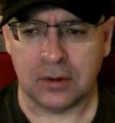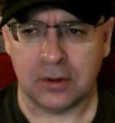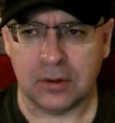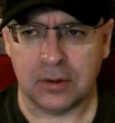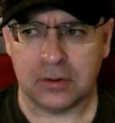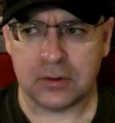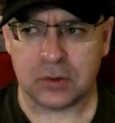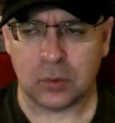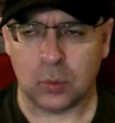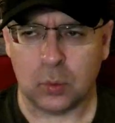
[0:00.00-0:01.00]
So
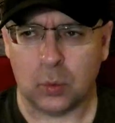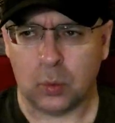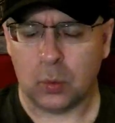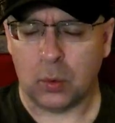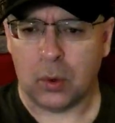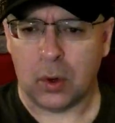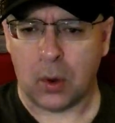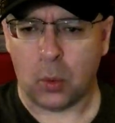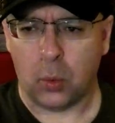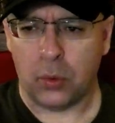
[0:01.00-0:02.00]

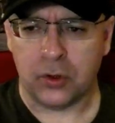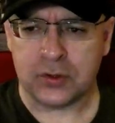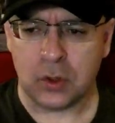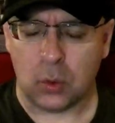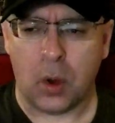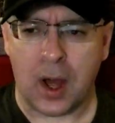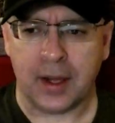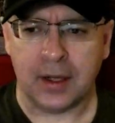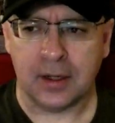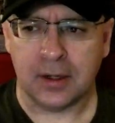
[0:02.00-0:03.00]
there's no why.
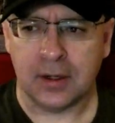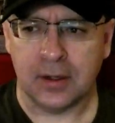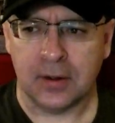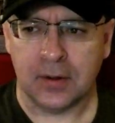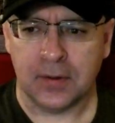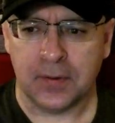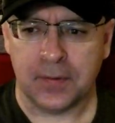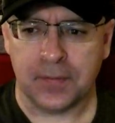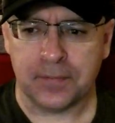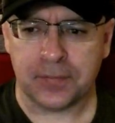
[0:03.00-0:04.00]

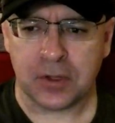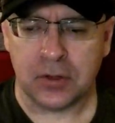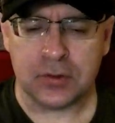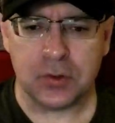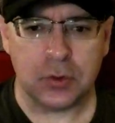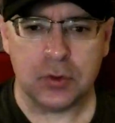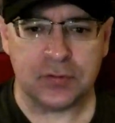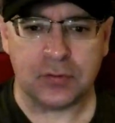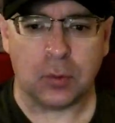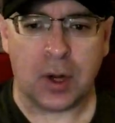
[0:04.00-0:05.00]
There's no useful
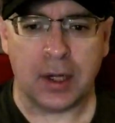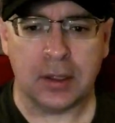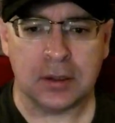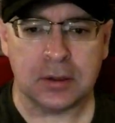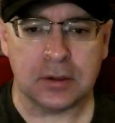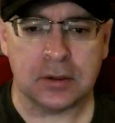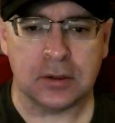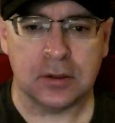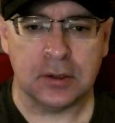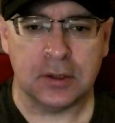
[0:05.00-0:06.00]
why.
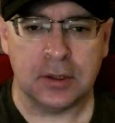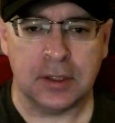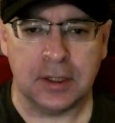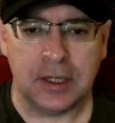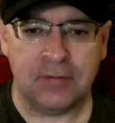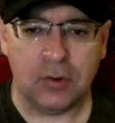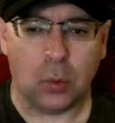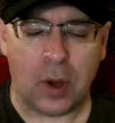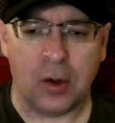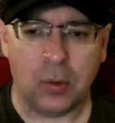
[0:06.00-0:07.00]
Even the why
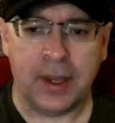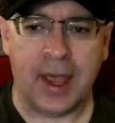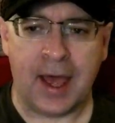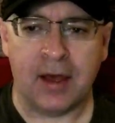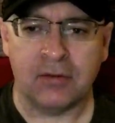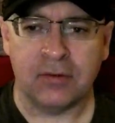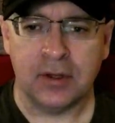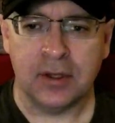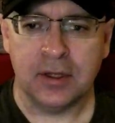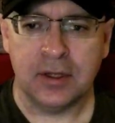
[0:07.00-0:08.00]
we have
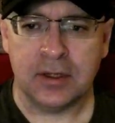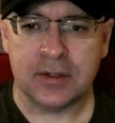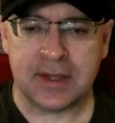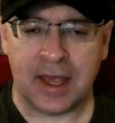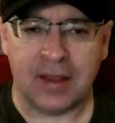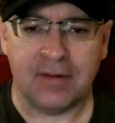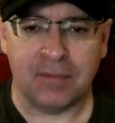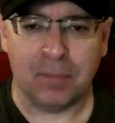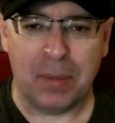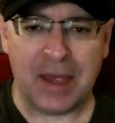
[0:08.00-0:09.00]
is at
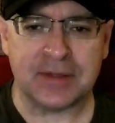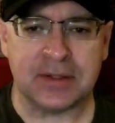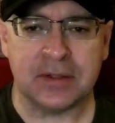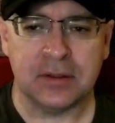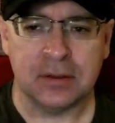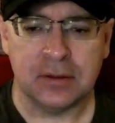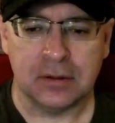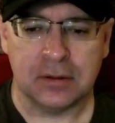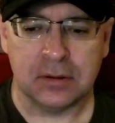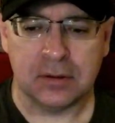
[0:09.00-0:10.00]
best
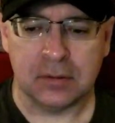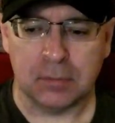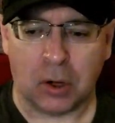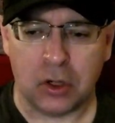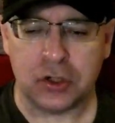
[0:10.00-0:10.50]
partial.